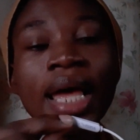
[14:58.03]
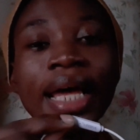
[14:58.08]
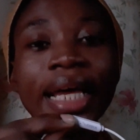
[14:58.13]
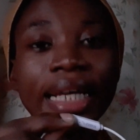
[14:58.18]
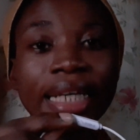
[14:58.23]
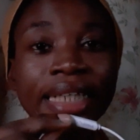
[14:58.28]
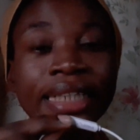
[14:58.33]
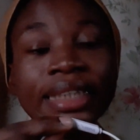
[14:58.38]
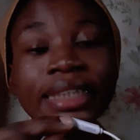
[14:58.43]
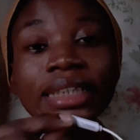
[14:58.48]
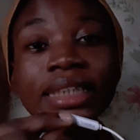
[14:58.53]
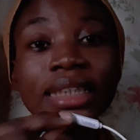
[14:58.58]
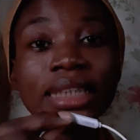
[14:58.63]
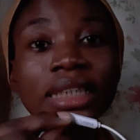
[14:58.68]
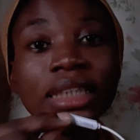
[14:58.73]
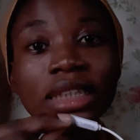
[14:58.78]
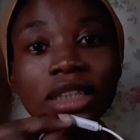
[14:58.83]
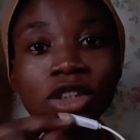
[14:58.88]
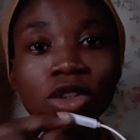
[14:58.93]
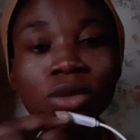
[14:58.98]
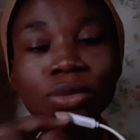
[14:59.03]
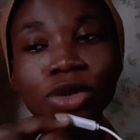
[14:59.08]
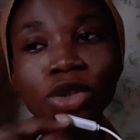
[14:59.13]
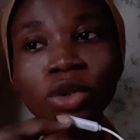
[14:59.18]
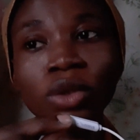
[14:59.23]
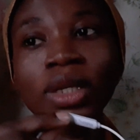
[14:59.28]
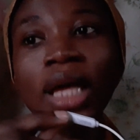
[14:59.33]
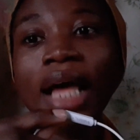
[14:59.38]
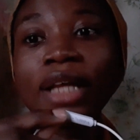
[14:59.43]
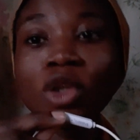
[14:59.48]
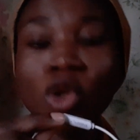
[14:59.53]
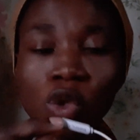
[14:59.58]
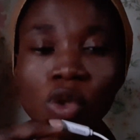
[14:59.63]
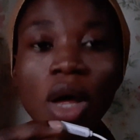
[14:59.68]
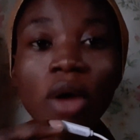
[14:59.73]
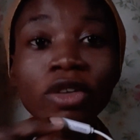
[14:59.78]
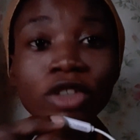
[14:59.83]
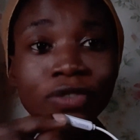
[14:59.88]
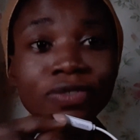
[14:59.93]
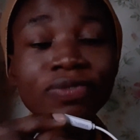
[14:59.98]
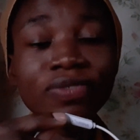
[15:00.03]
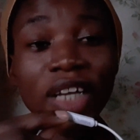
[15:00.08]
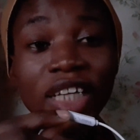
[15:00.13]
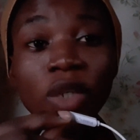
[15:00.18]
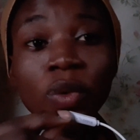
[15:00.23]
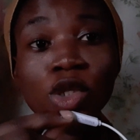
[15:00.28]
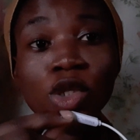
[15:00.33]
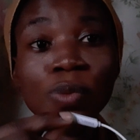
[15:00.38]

in the description, and also I'll find